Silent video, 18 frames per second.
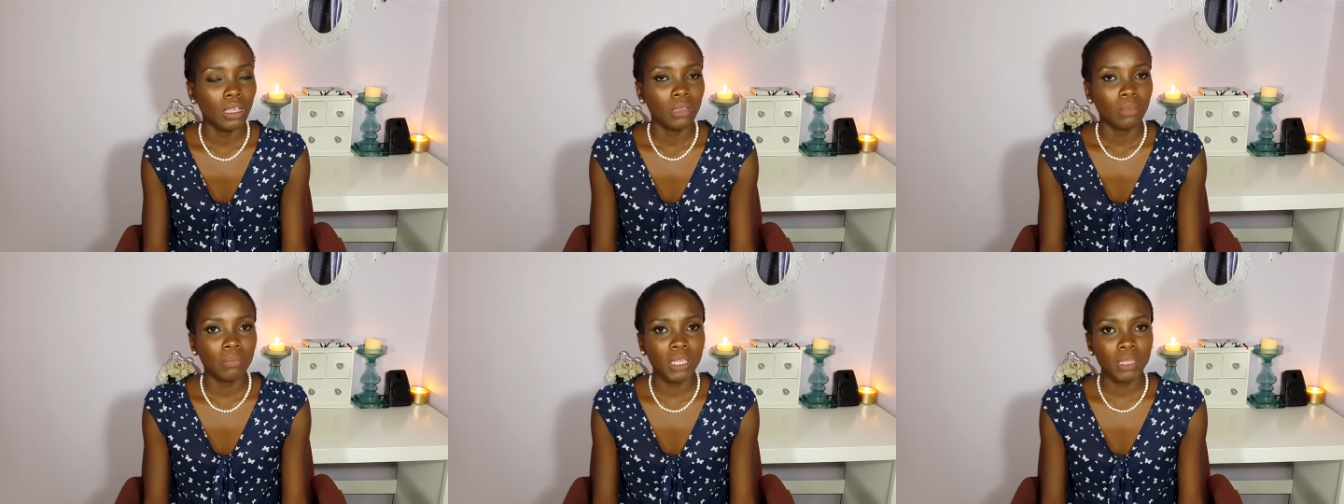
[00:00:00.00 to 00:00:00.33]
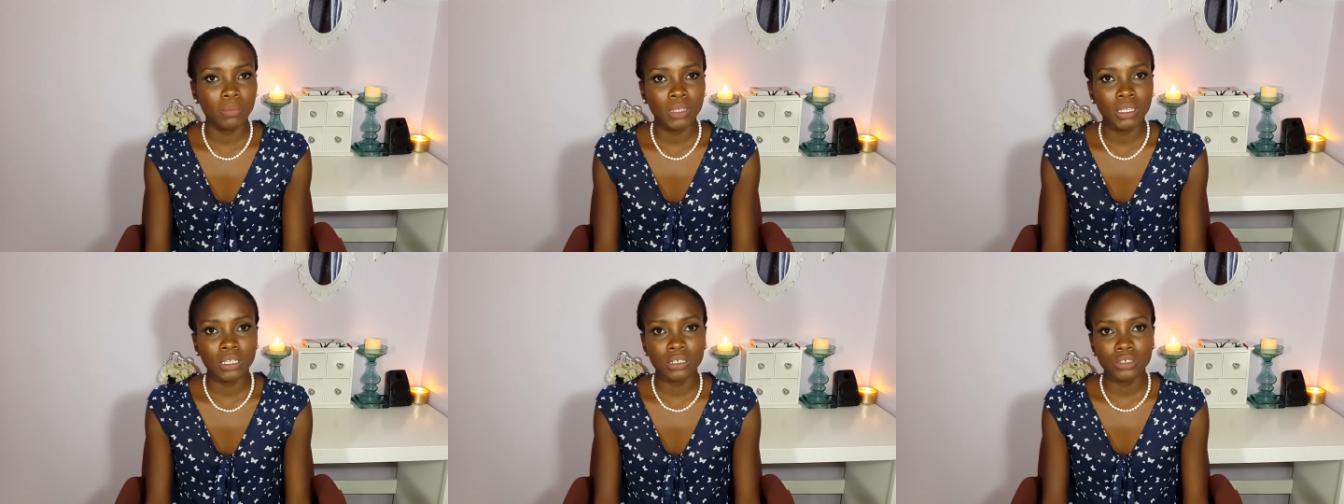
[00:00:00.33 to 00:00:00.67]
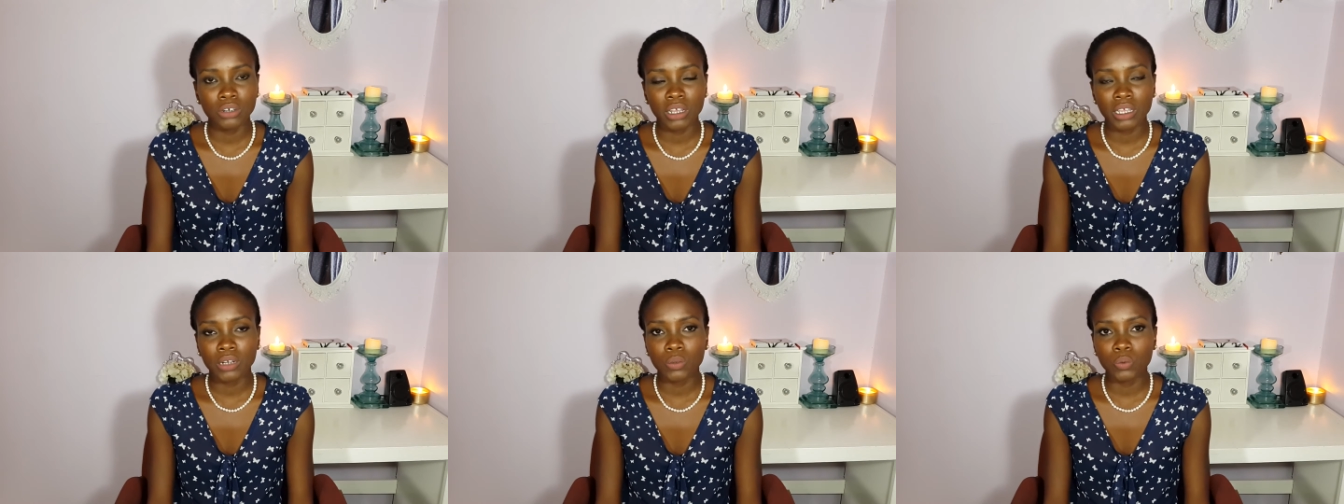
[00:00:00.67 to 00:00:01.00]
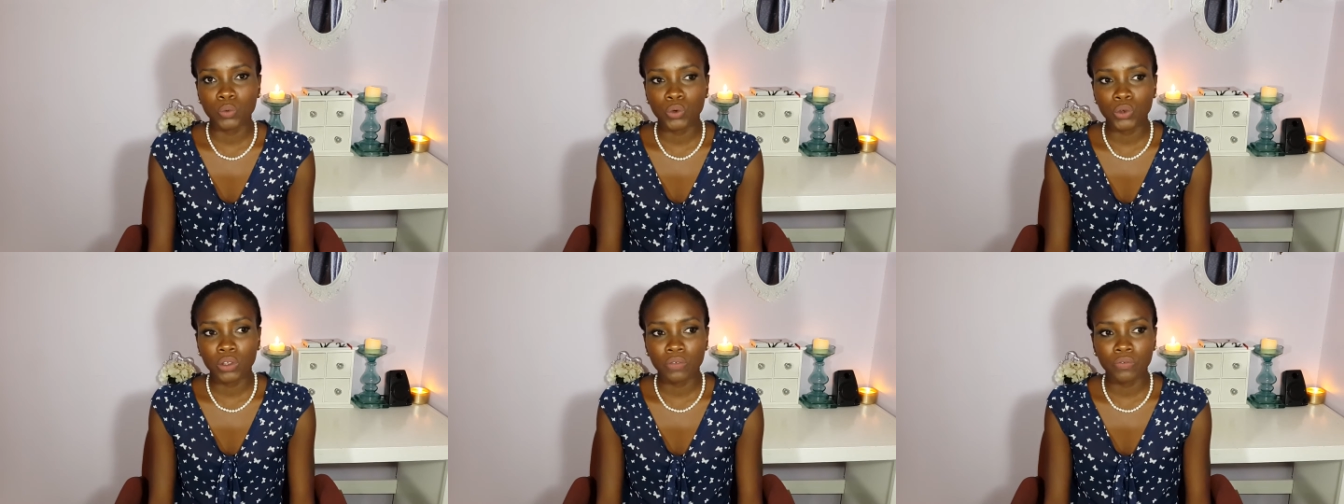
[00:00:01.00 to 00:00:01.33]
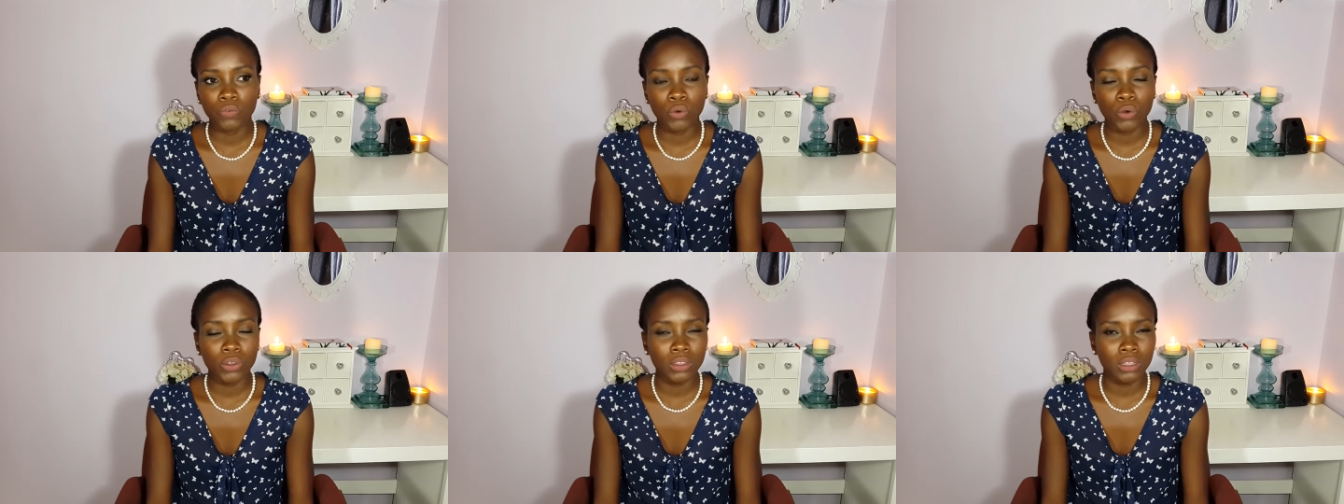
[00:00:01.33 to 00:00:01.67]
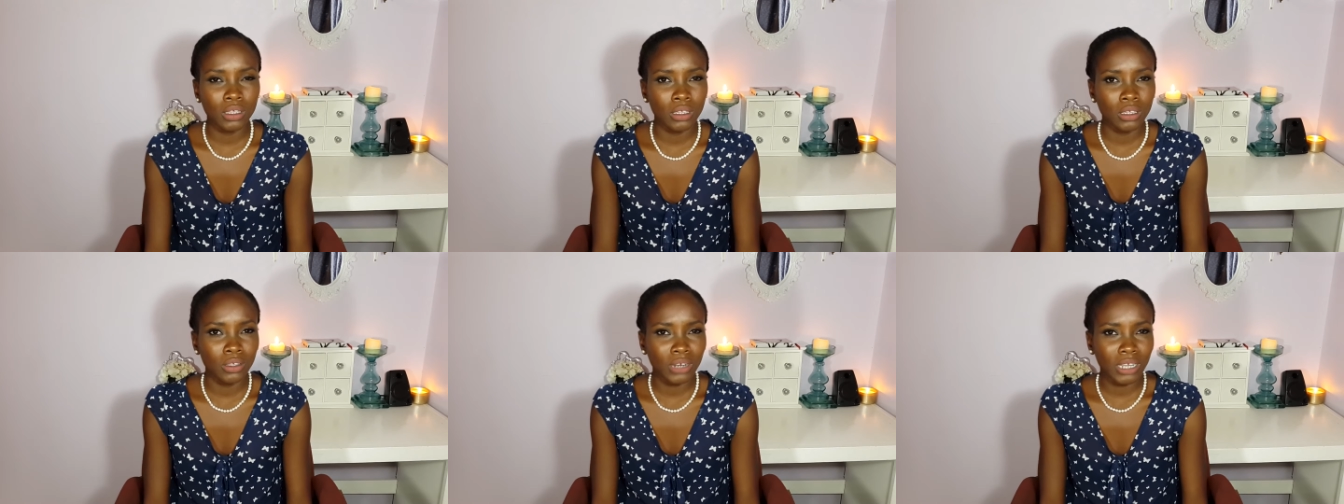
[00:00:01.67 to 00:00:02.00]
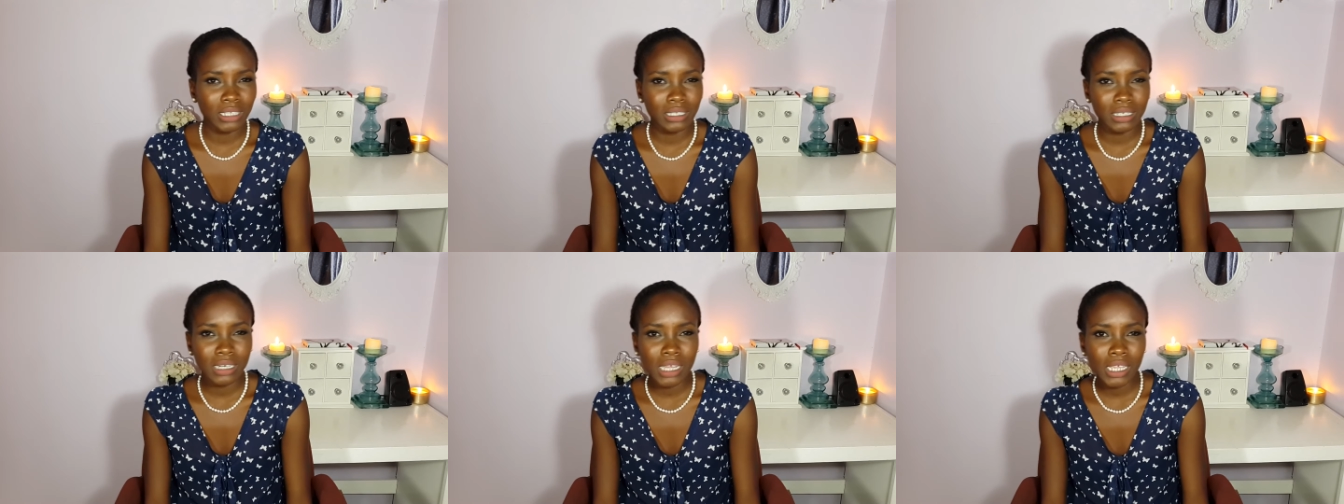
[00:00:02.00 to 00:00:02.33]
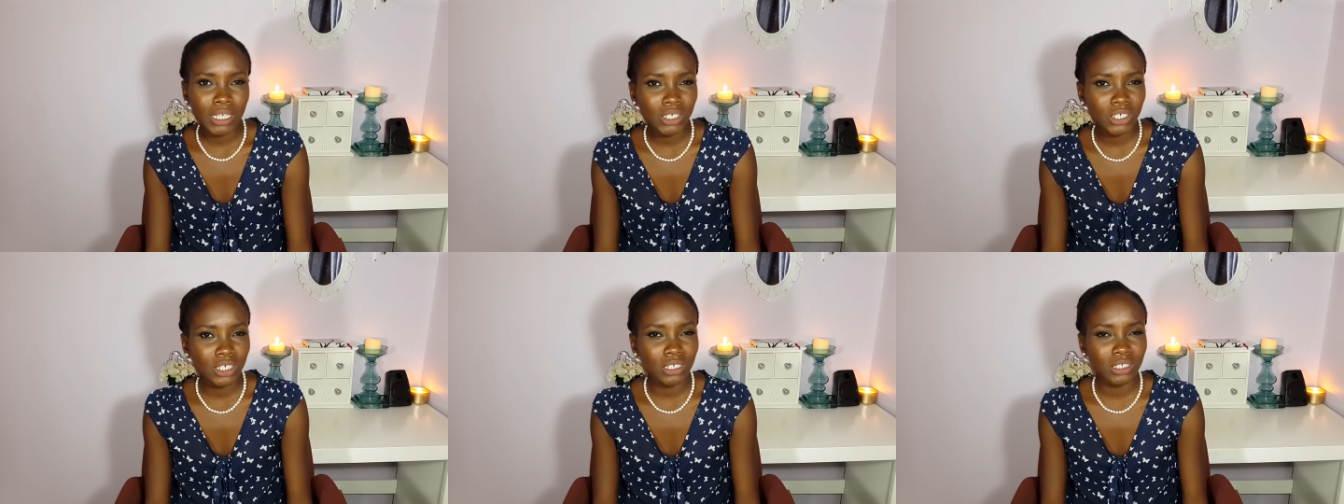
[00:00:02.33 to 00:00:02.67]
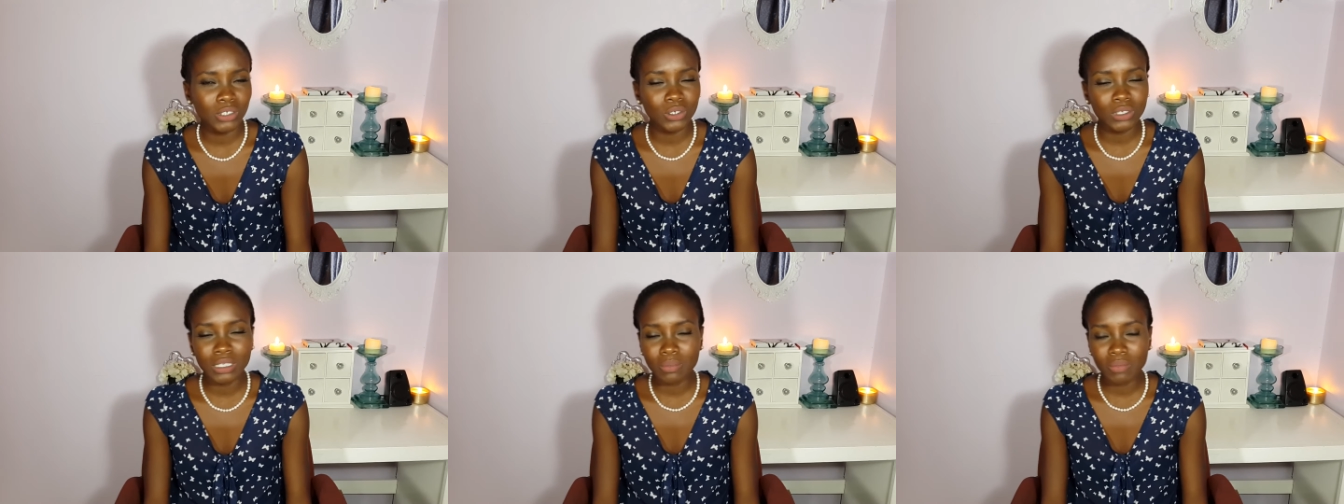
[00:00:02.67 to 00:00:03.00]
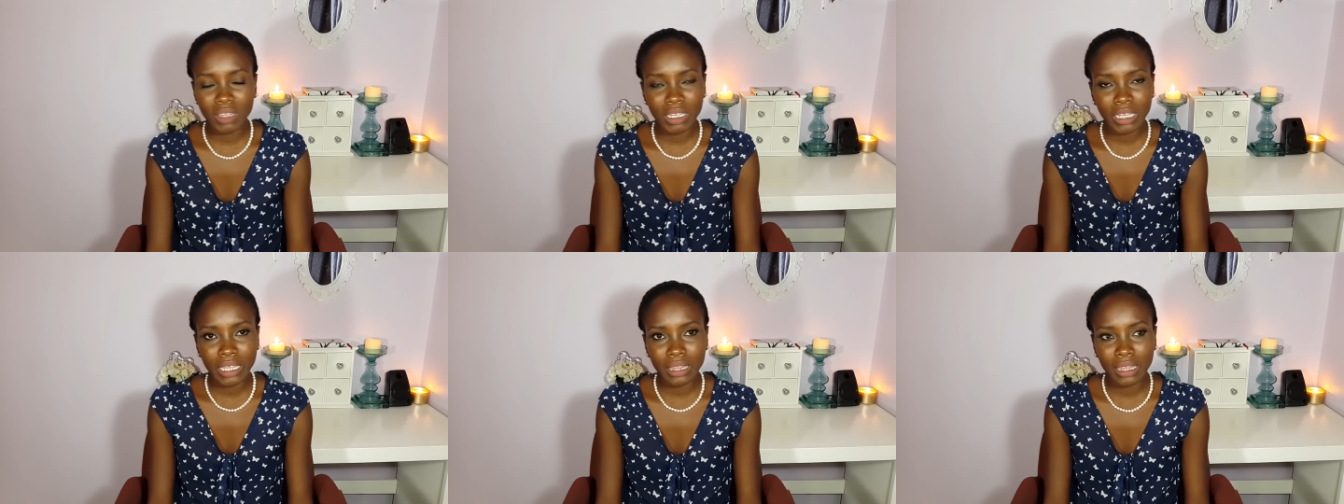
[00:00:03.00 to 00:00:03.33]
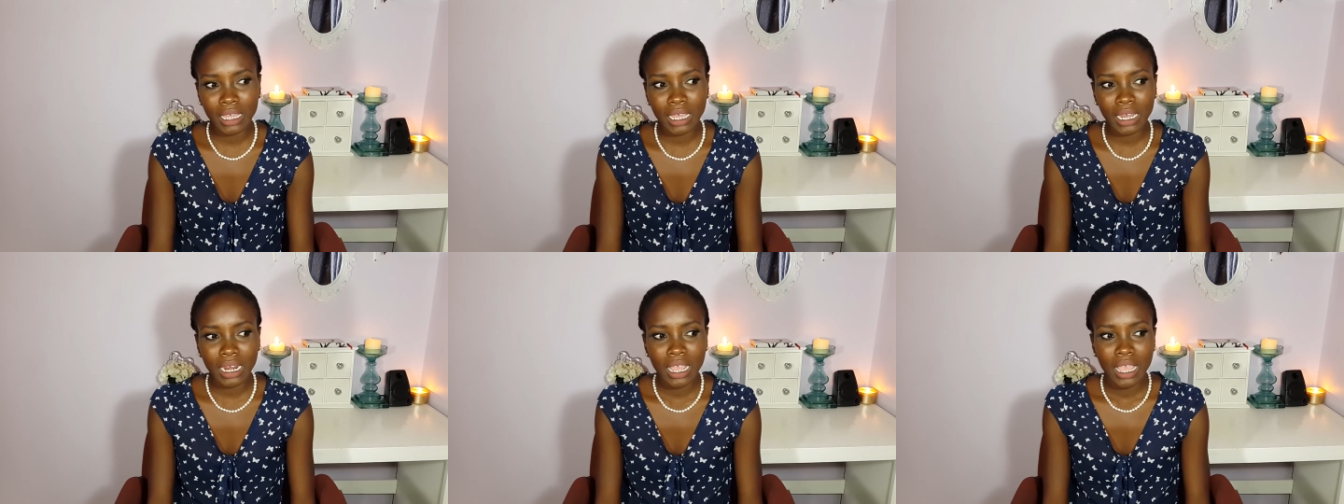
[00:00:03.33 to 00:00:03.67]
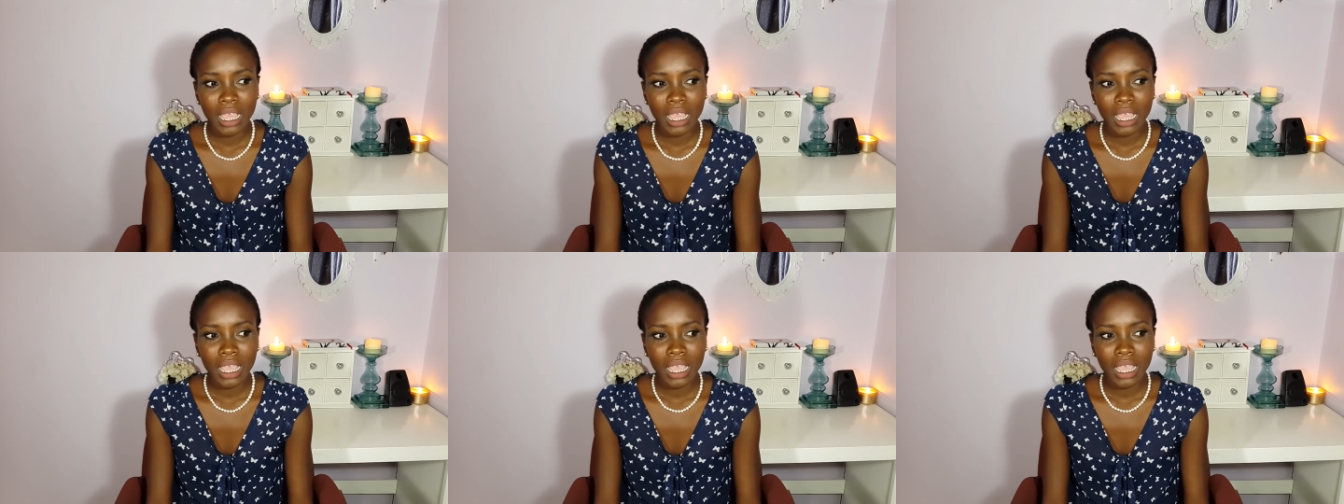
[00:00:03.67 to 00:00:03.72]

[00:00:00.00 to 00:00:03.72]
maybe trying to work for the United Nations or something like that.